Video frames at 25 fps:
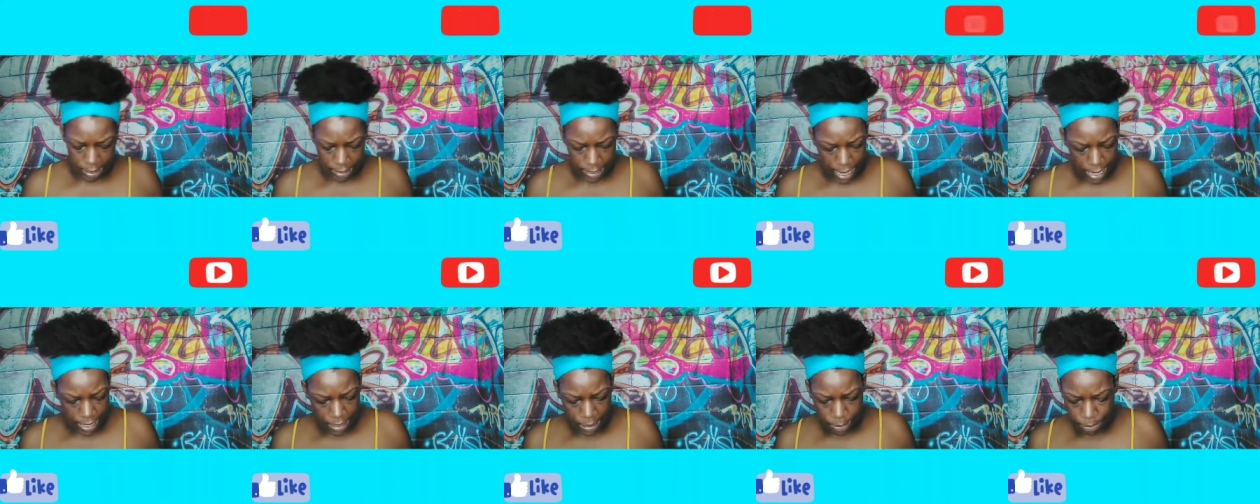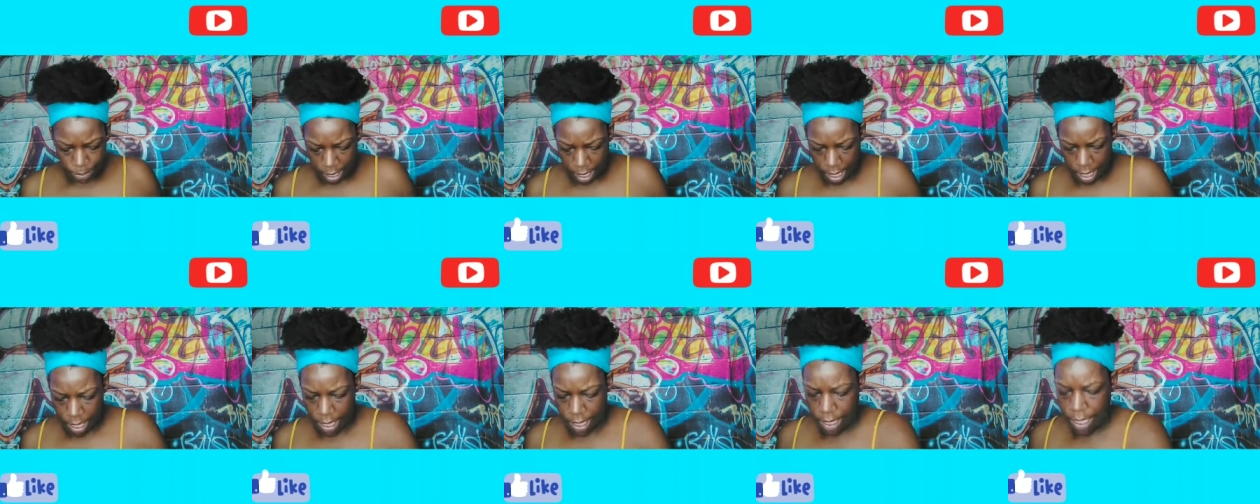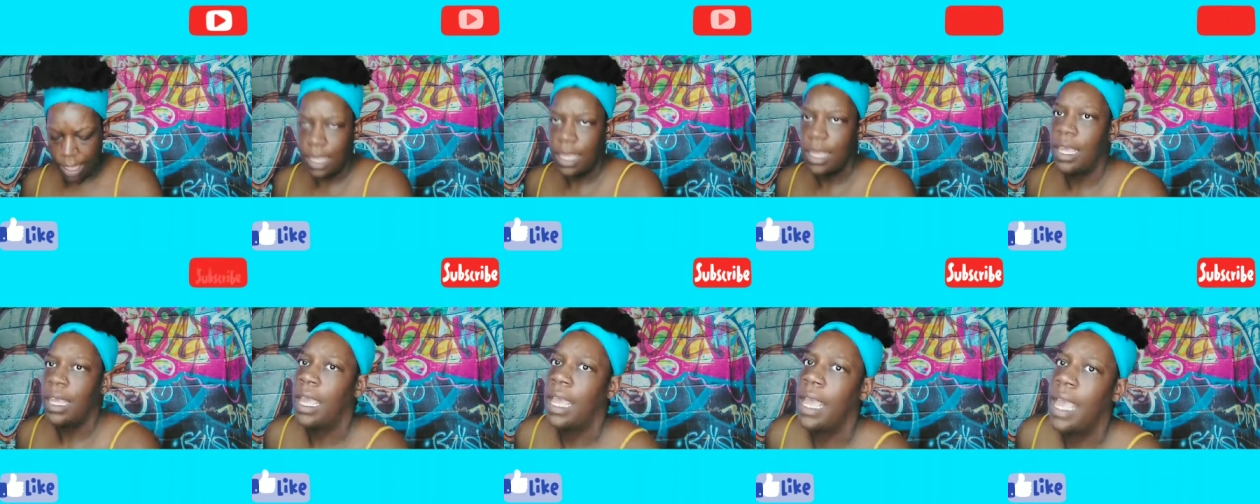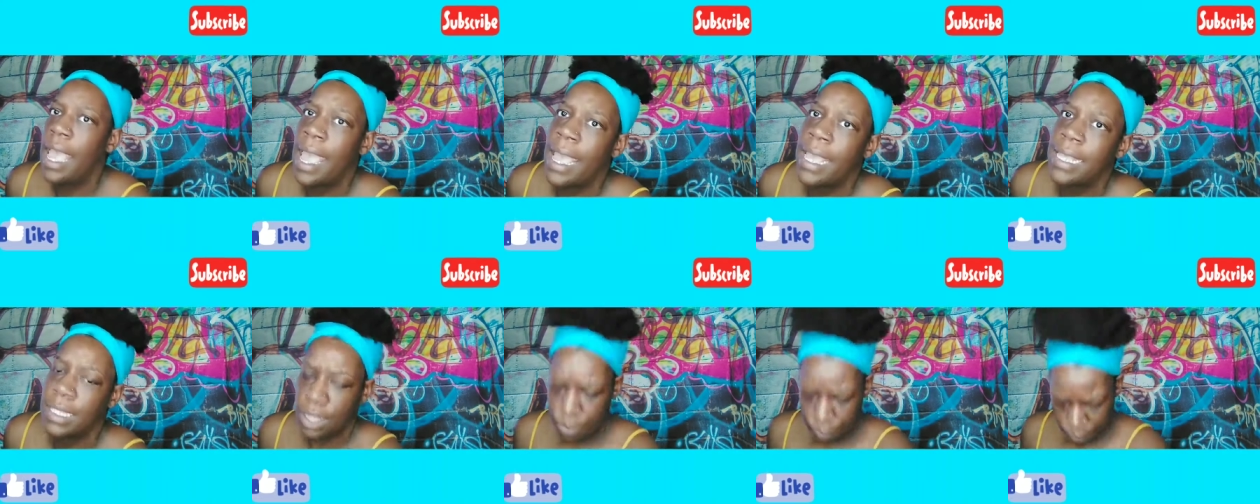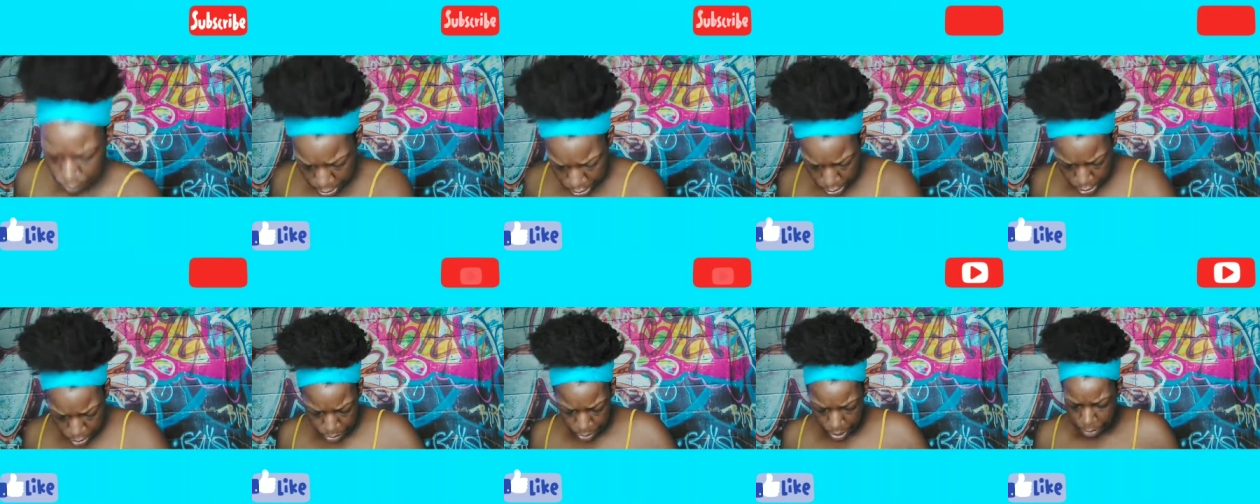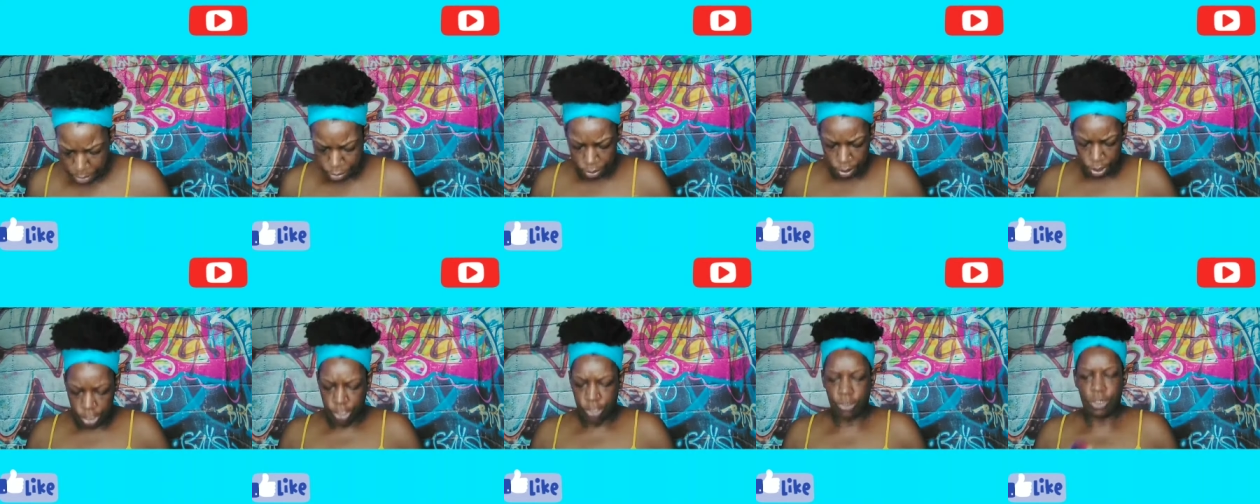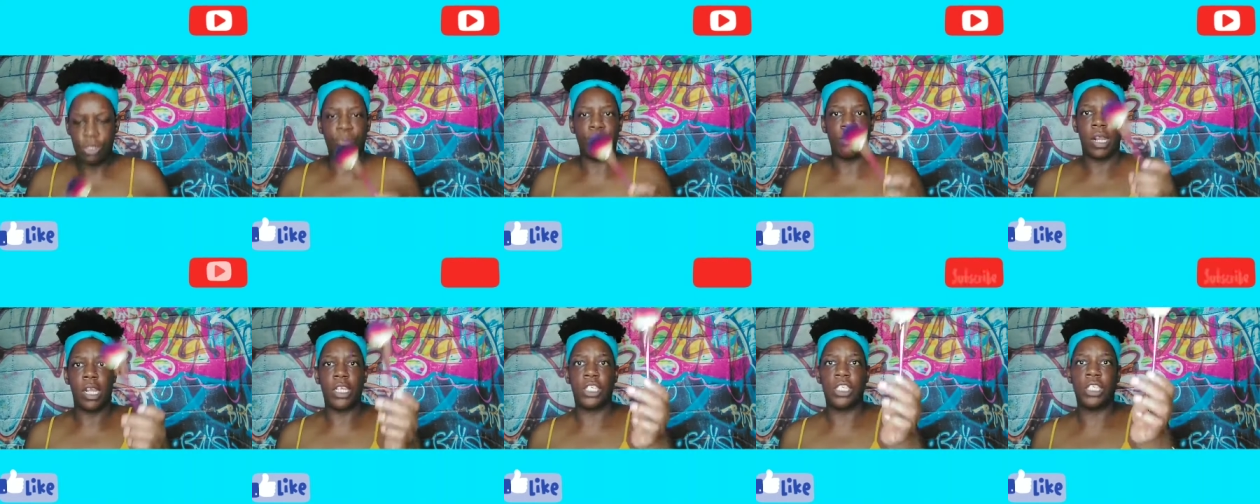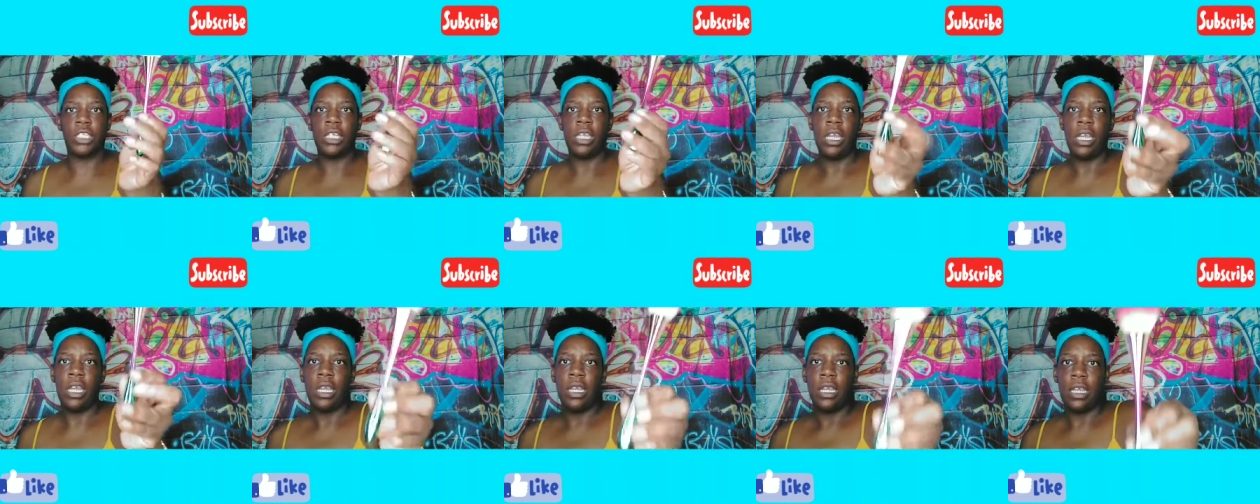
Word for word: it's not as big as the original Big Booty Judy brush